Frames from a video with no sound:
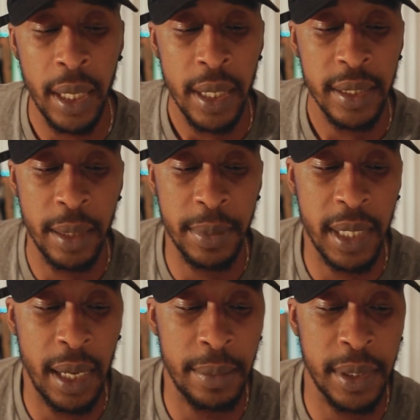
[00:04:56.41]

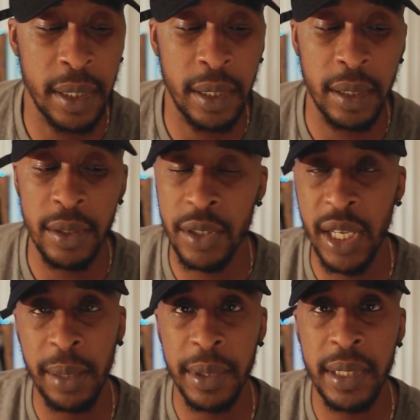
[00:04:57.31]
sometimes
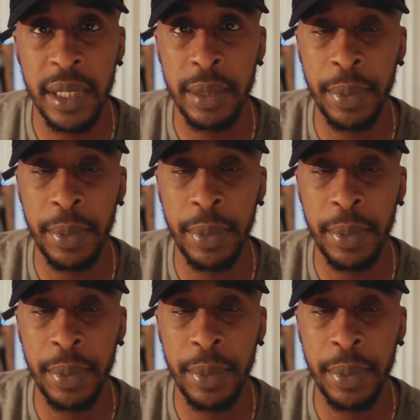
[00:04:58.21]
Jameson.